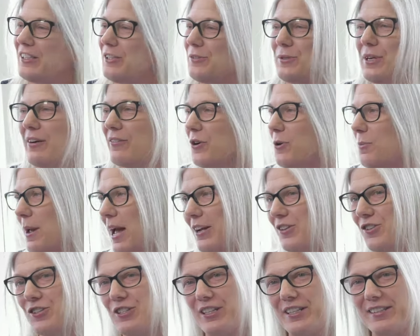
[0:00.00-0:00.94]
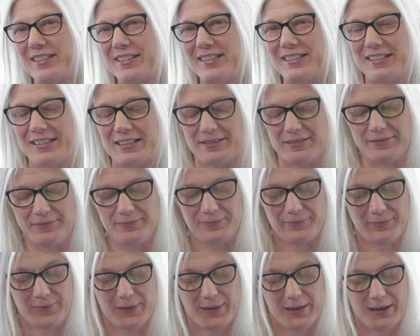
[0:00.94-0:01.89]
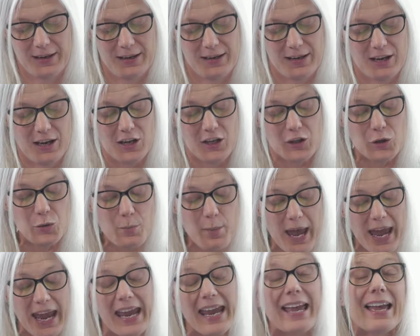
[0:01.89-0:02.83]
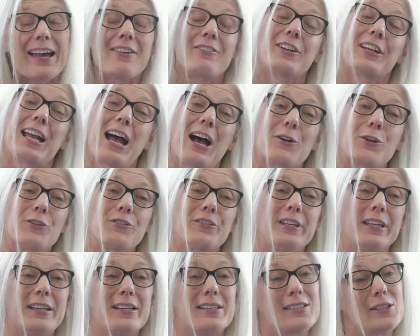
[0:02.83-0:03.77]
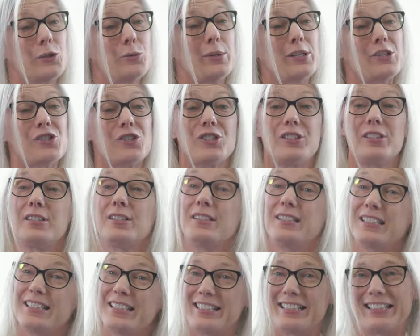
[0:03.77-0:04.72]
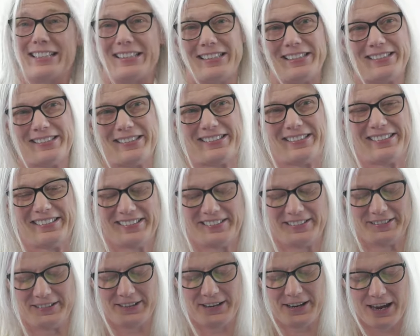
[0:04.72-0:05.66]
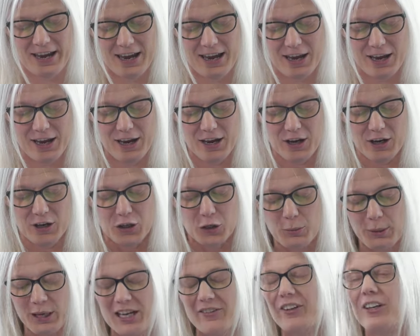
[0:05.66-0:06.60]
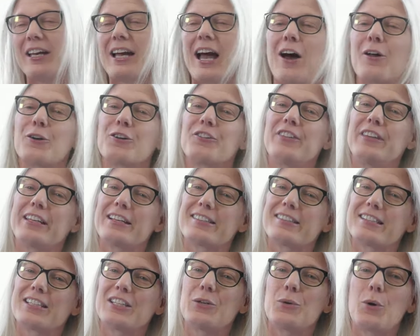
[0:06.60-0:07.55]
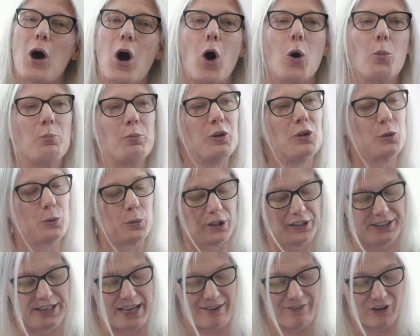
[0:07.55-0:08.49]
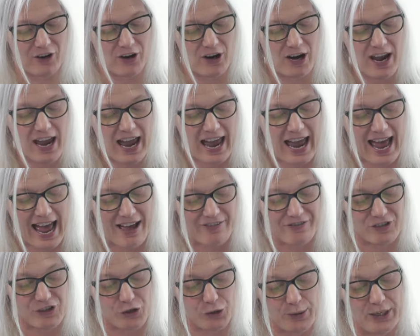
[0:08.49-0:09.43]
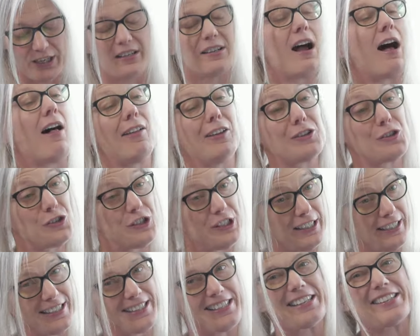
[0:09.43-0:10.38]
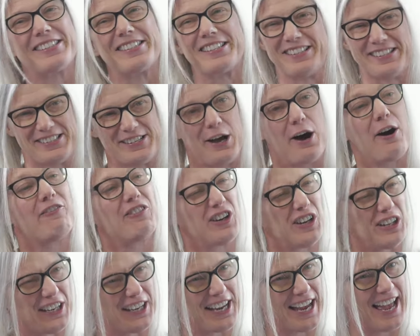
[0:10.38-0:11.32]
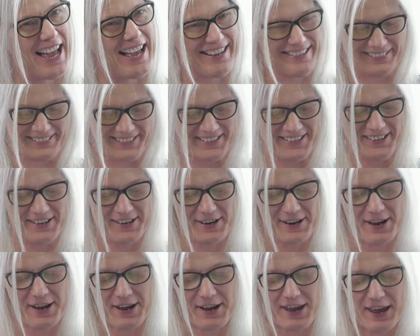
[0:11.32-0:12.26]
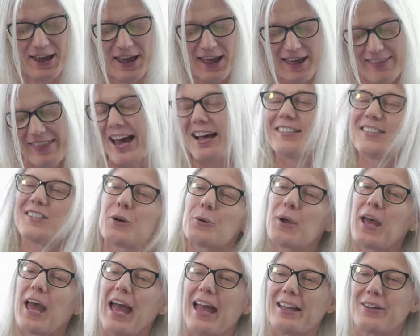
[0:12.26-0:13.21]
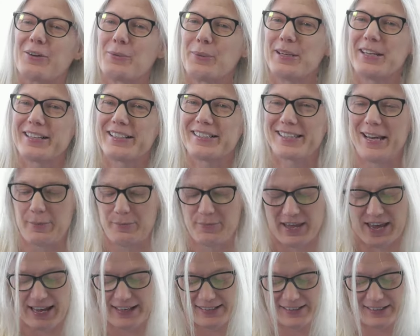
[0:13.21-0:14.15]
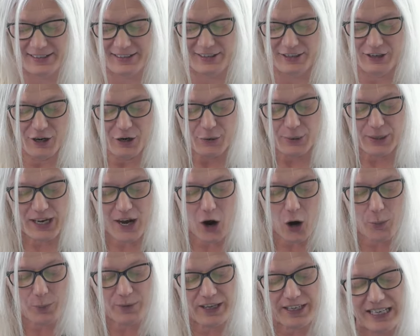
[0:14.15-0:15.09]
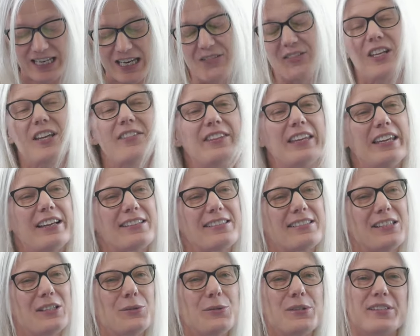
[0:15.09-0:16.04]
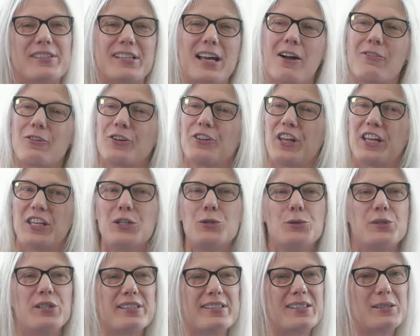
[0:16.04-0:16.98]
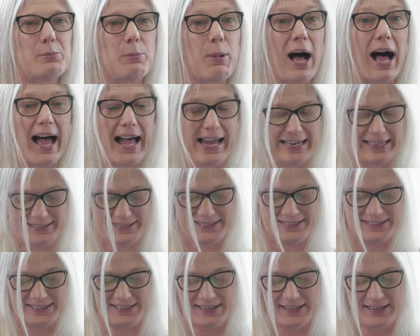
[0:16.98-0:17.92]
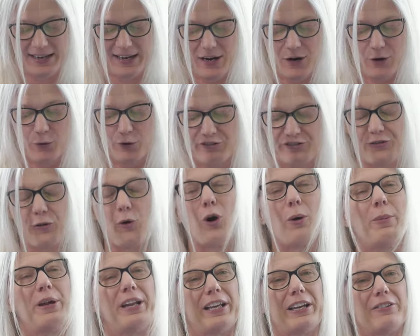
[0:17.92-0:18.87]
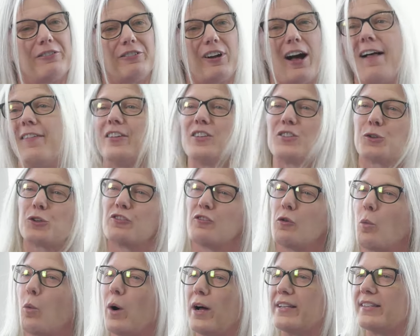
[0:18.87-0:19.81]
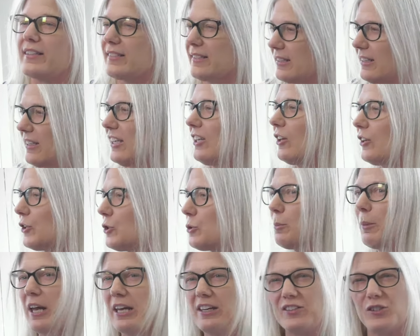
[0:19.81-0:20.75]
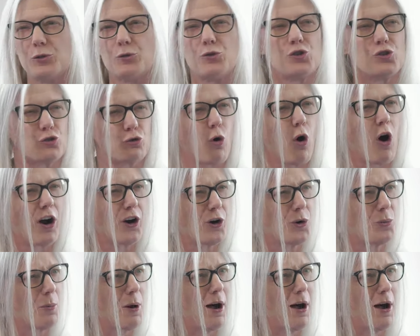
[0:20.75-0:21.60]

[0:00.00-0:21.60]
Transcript: that you never imagined existed. You may have encountered things you wish didn't exist. You may have encountered things that you hope you will never have to acknowledge the existence of again. That's okay, we accept that. We hope that even the things you discover that you despise were formative on the sort of what doesn't kill you makes you stronger